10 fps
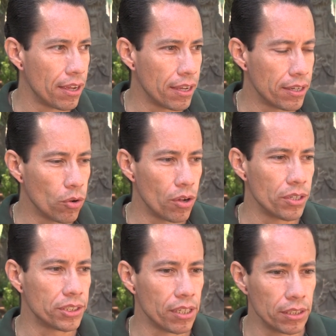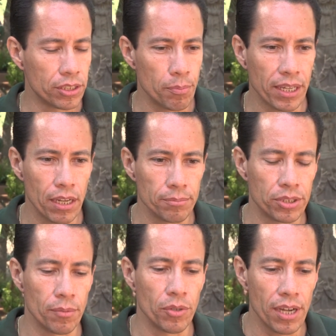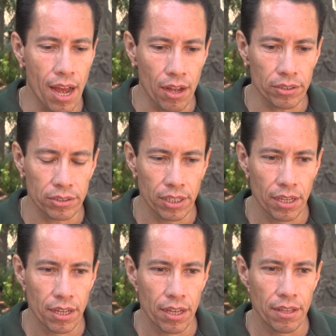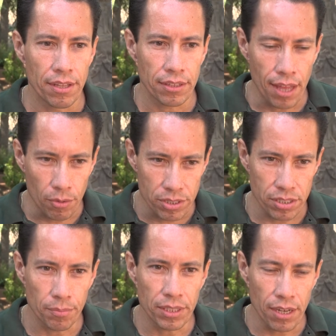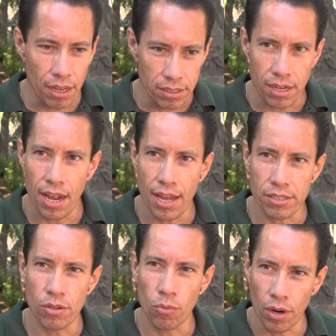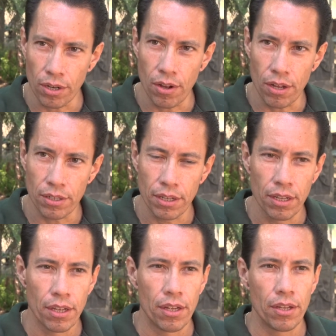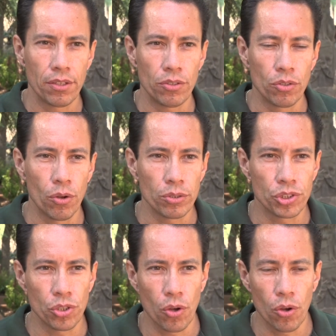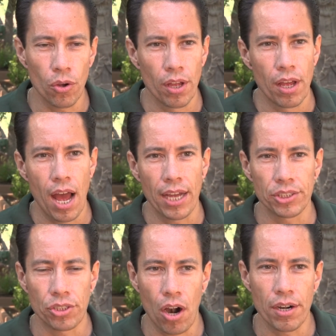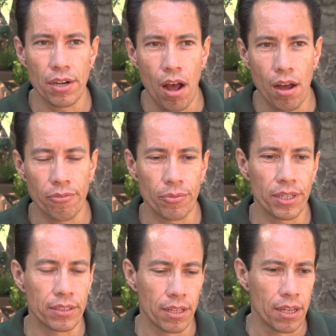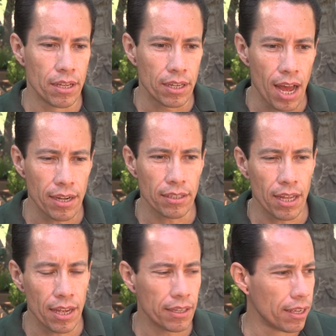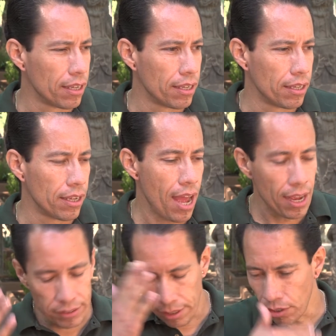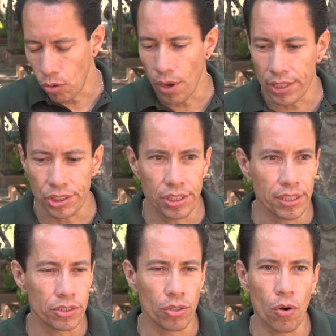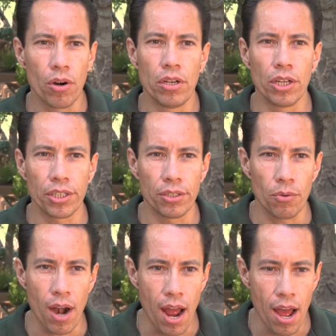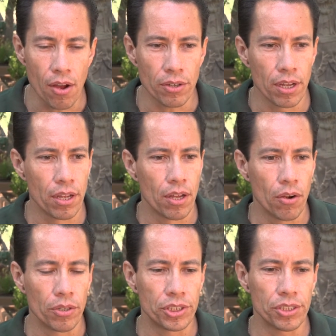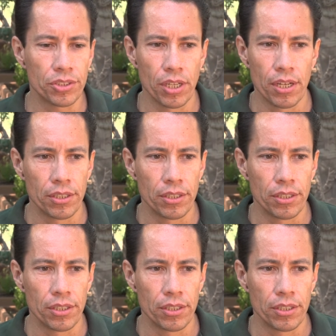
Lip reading: in order to become someone else, that was something else that I had to work on, so I started off with kind of like asking questions or looking around, or just